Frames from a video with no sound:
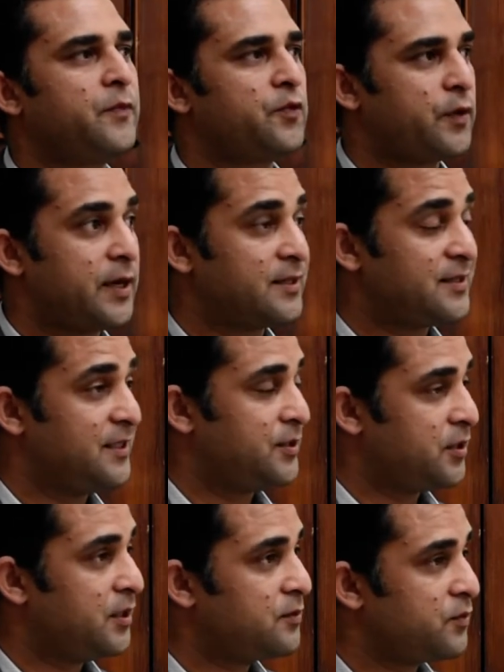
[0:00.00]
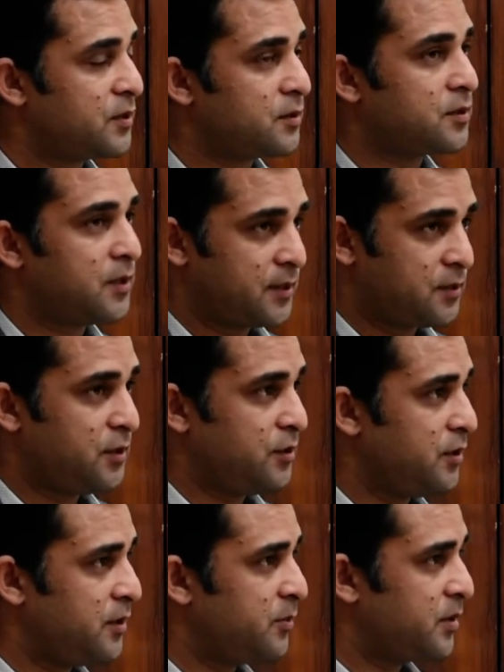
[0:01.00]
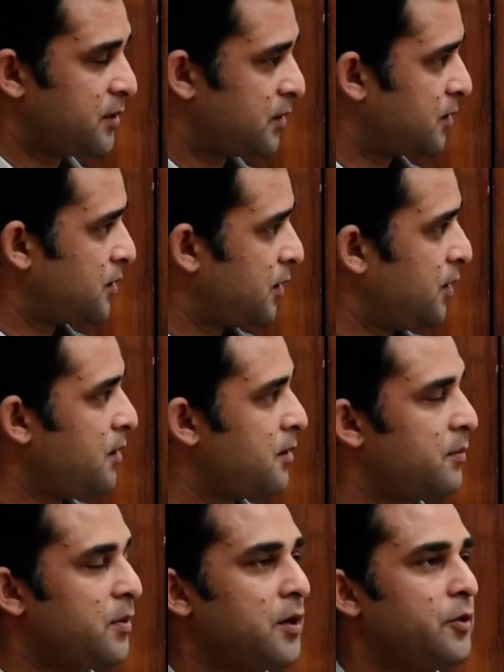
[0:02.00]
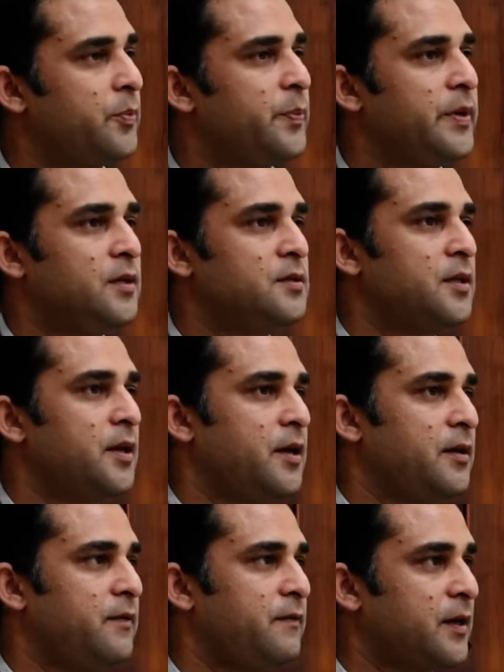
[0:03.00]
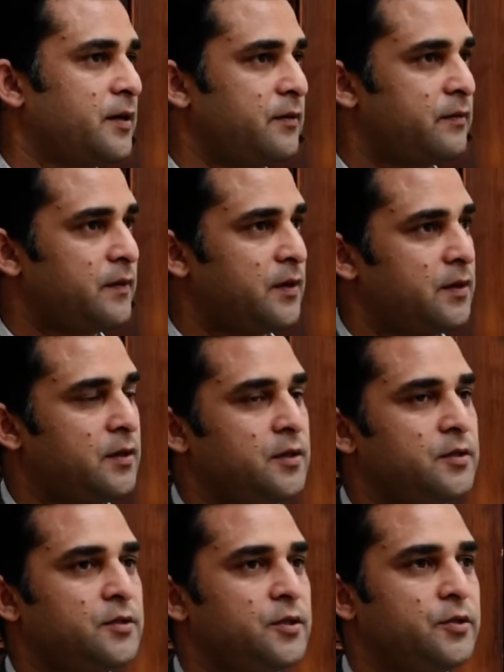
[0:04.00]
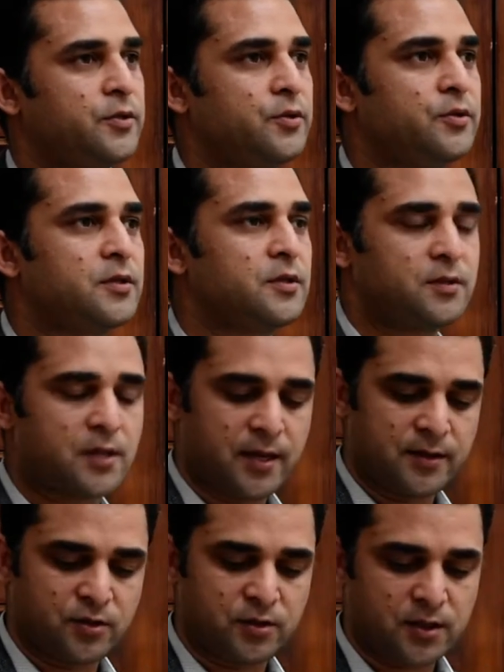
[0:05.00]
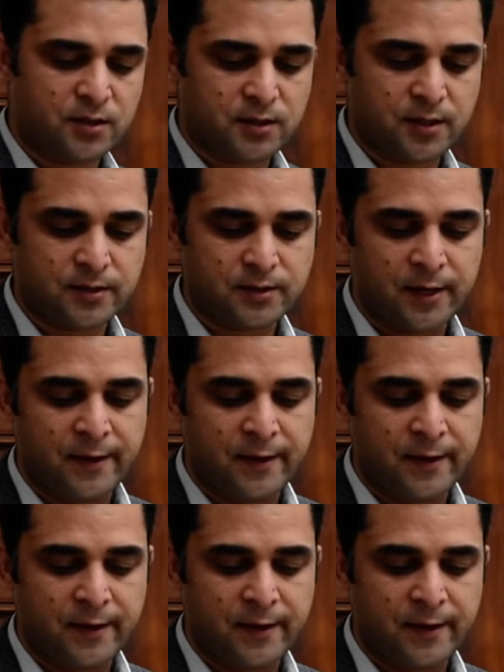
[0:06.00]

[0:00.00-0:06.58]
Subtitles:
for SDGs, which is the SDG number 16, about peace and effective institutions and justice.